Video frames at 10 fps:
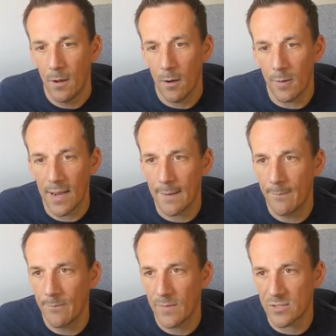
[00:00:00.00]
Okay,
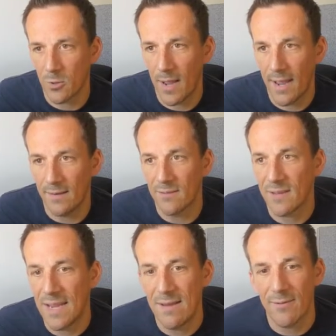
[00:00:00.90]
let's go ahead and
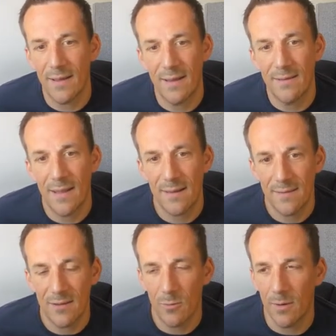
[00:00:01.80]
save and test
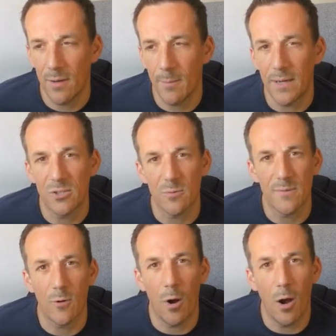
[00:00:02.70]
this one and make sure
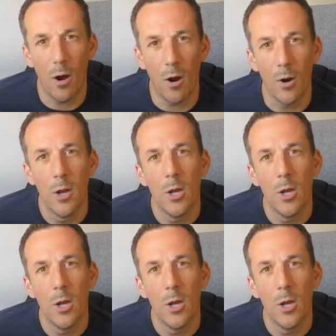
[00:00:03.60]
we've got our